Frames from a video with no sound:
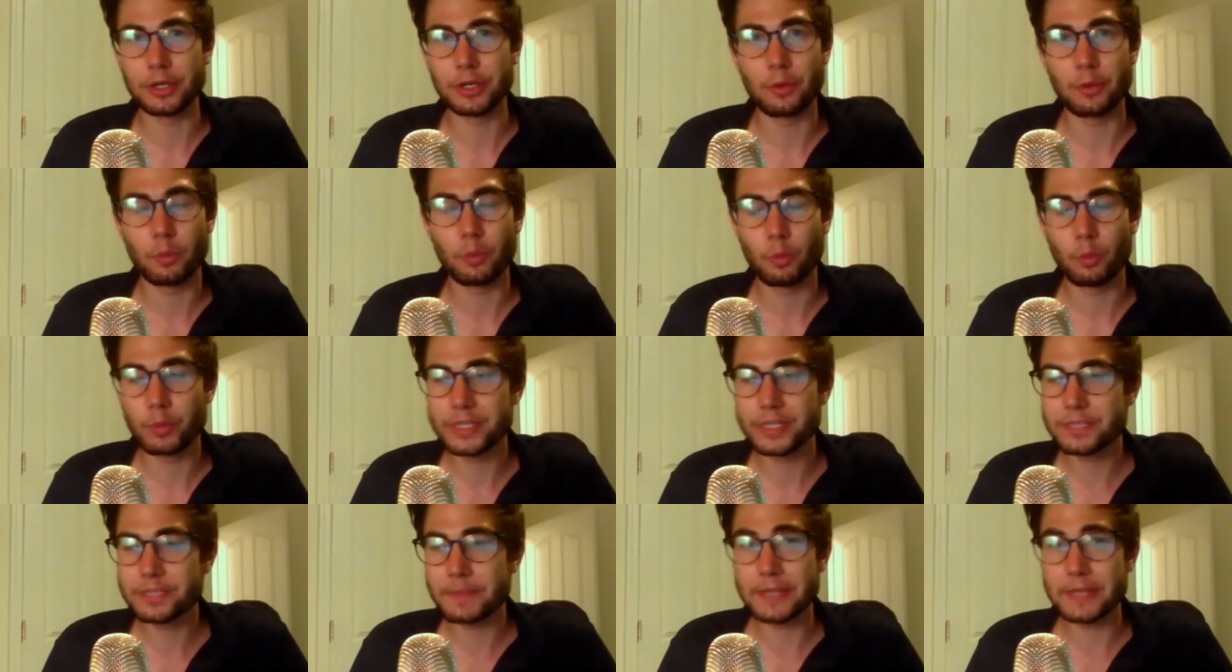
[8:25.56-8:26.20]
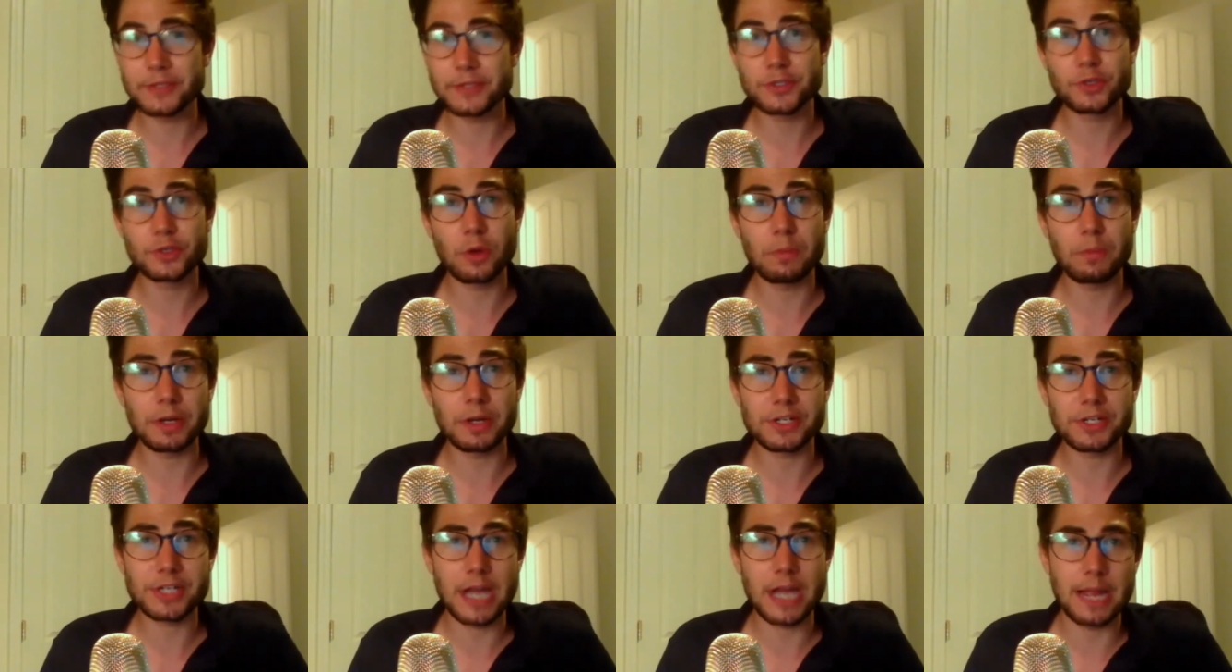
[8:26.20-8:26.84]
we spend so
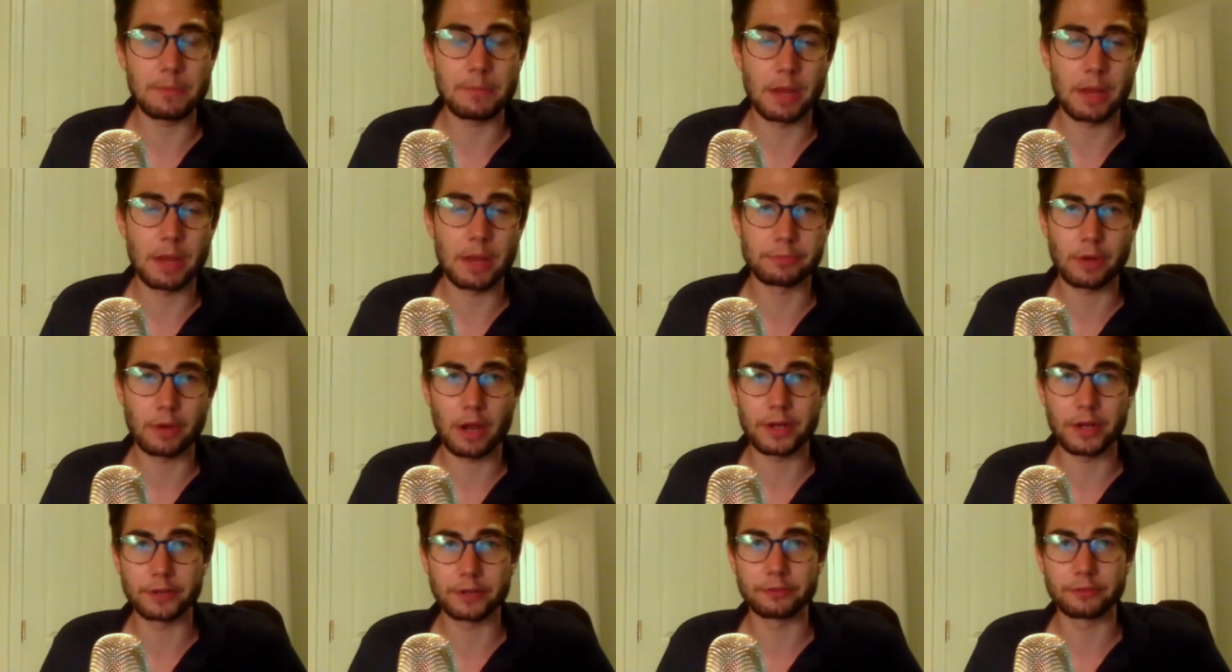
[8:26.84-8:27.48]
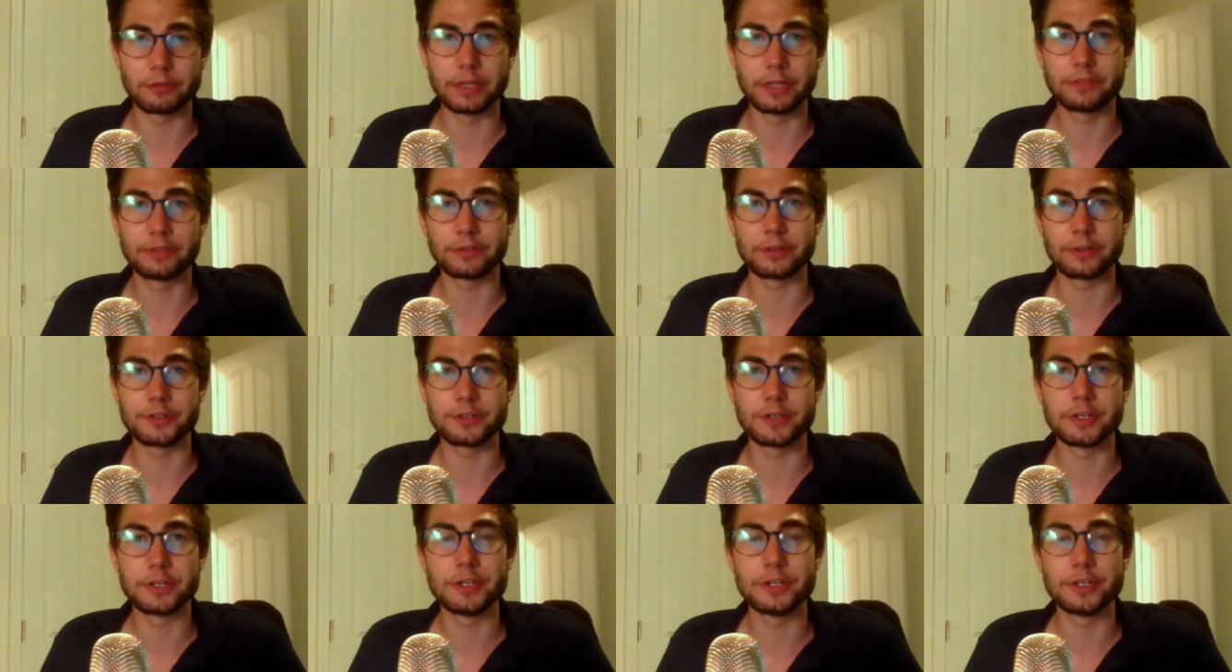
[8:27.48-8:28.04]
much time on product research.